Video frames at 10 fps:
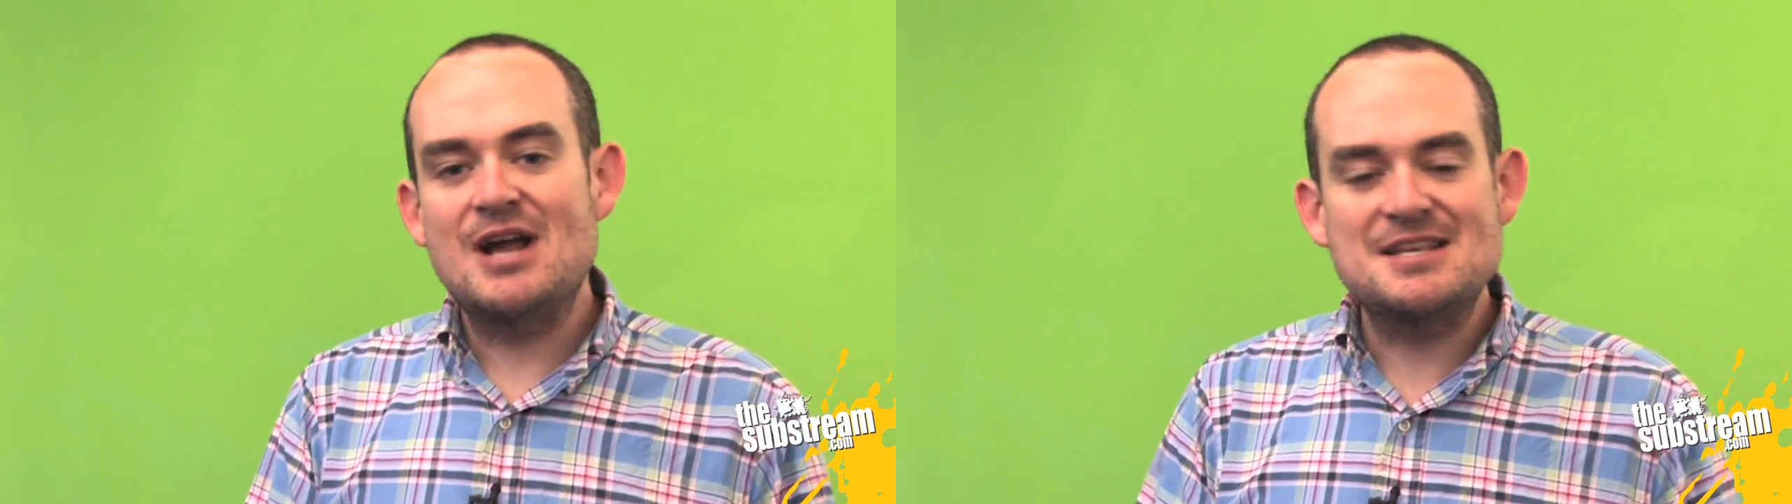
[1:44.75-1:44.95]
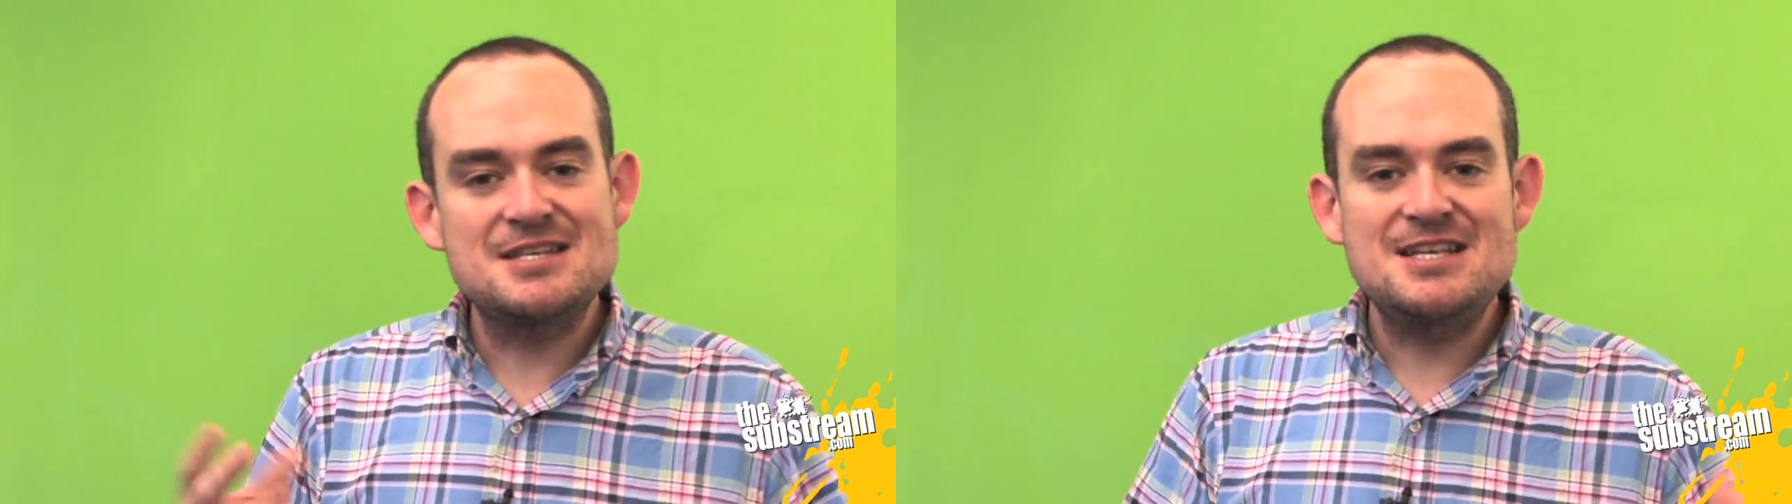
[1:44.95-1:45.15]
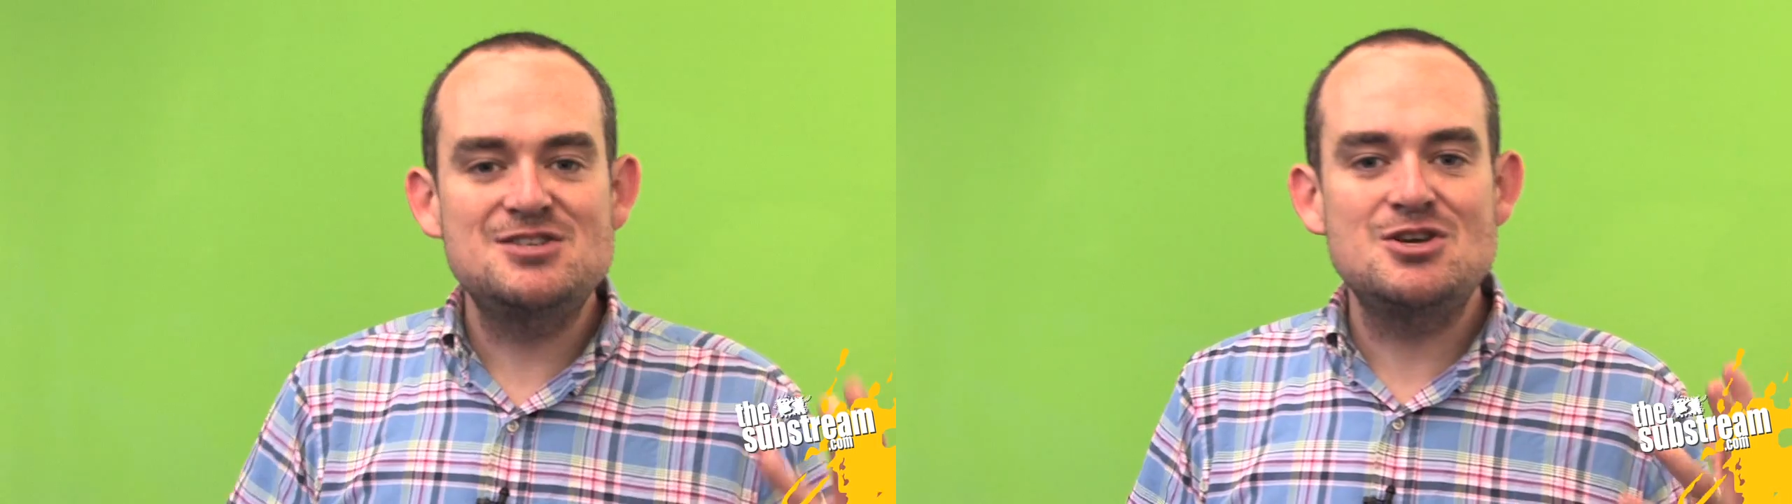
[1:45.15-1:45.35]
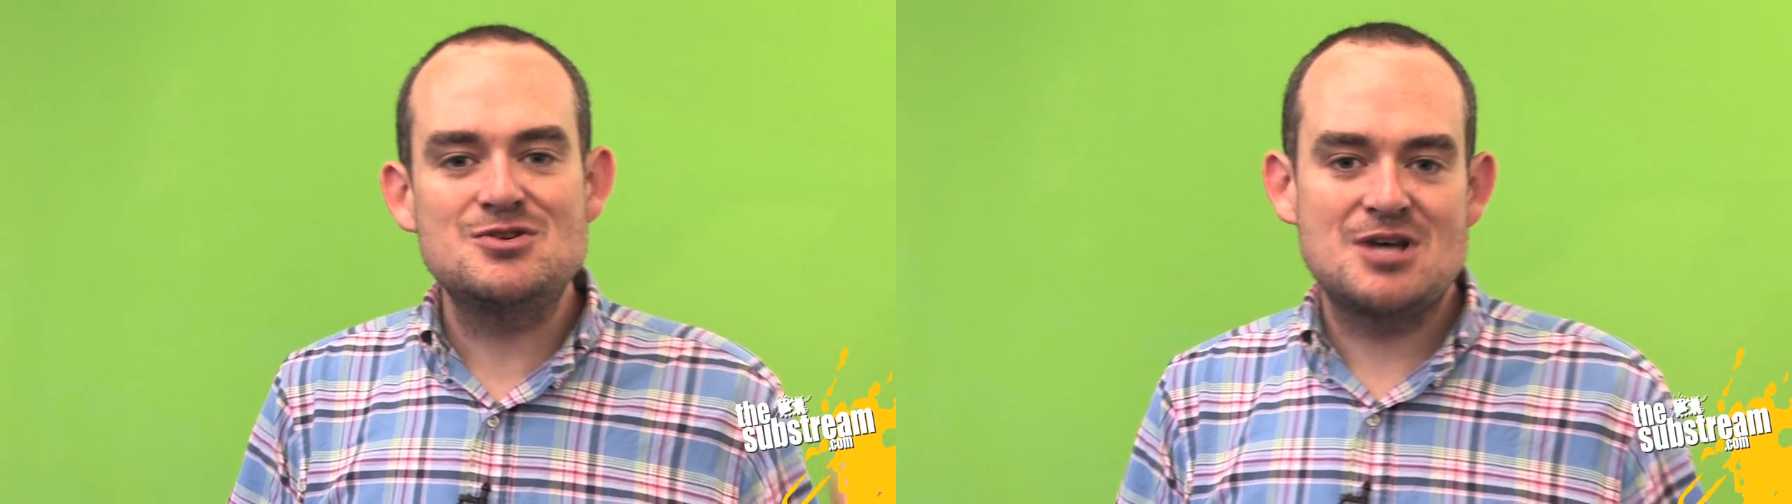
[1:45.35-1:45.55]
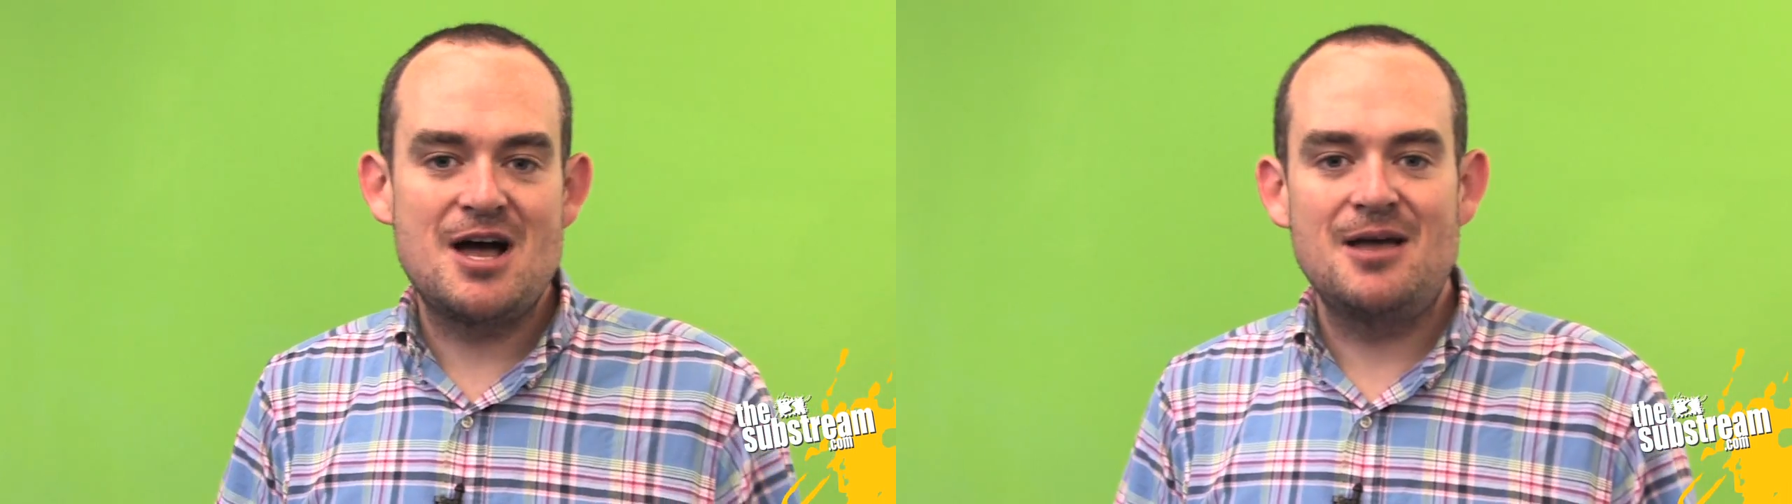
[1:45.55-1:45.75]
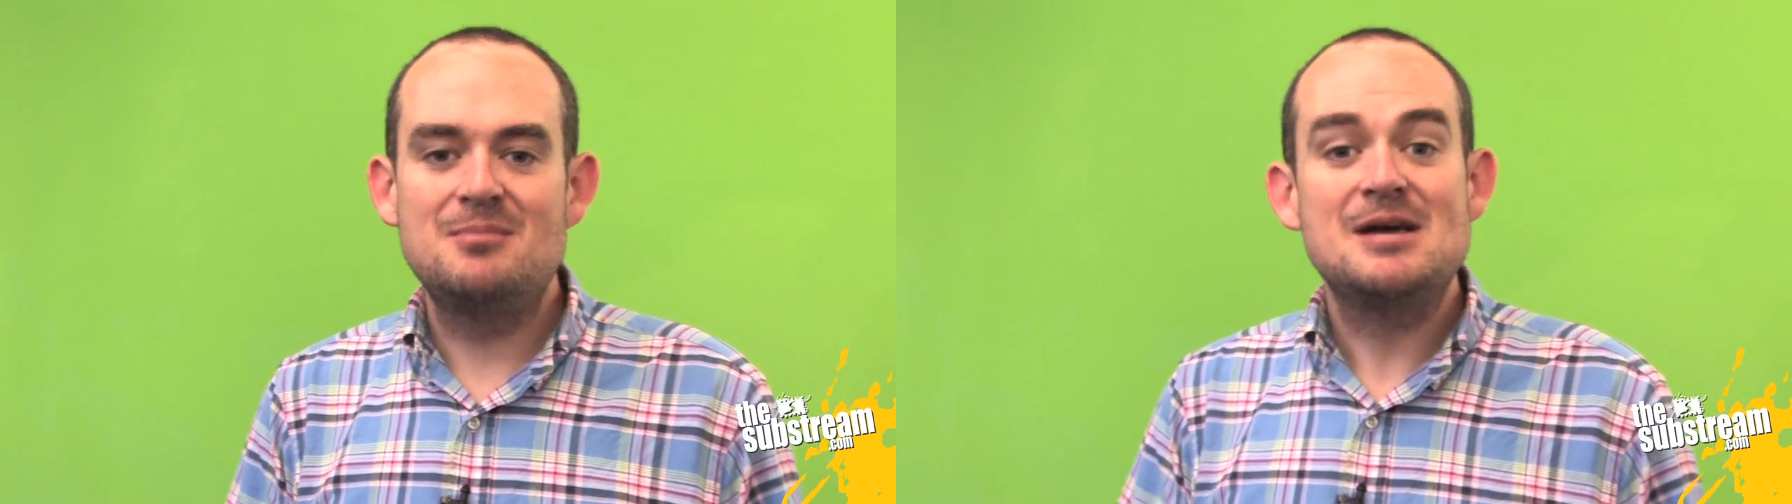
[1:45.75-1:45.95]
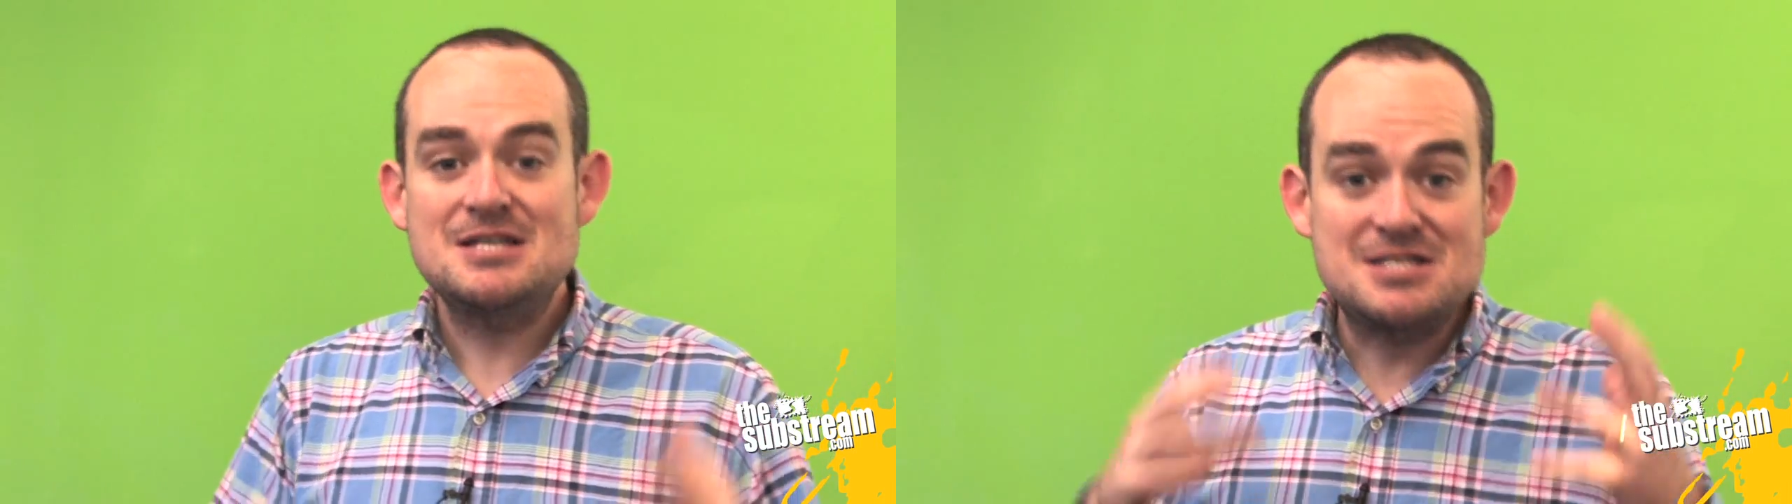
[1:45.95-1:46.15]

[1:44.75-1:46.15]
has an easier time